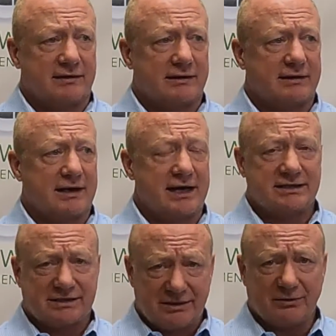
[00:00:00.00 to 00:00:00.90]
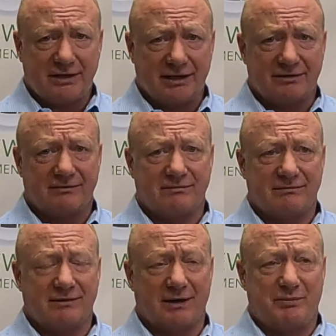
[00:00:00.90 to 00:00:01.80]
I still get
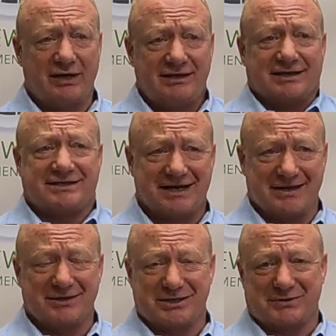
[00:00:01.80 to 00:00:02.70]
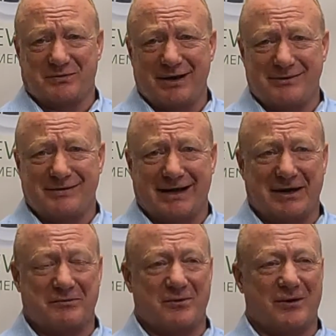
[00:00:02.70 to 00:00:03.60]
opinions on the sweater that
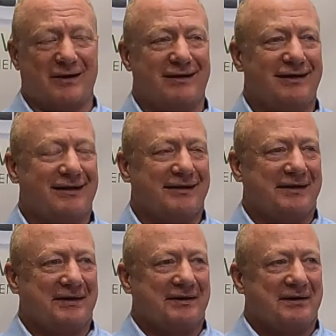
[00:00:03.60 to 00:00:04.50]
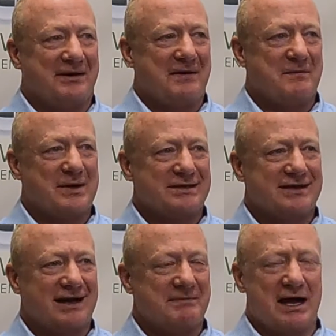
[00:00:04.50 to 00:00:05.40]
I wore one
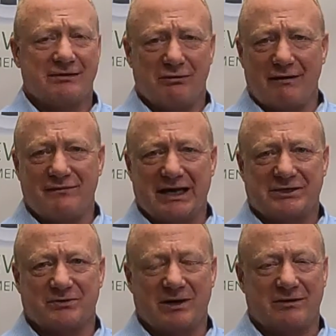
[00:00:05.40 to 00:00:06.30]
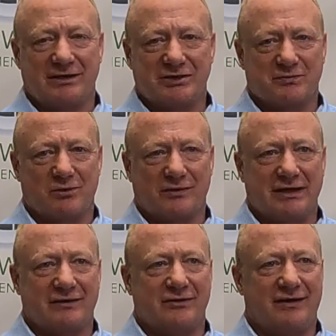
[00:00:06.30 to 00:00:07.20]
time. I love that sweater. I just wore it
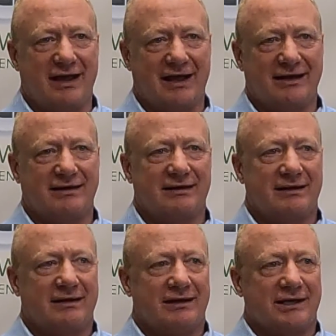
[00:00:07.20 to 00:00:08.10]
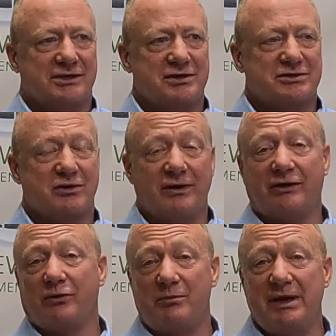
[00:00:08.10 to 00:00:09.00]
the other day because I was
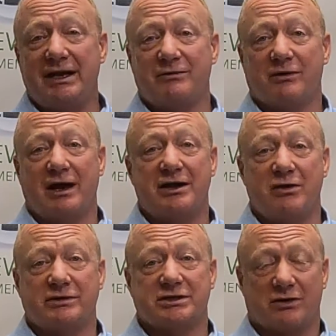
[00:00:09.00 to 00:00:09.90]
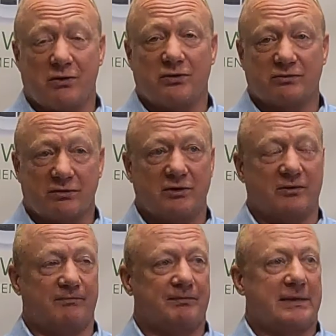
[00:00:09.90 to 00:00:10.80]
going to a meeting where I know it's a cold
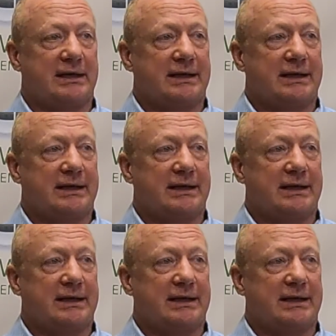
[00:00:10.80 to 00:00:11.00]
room.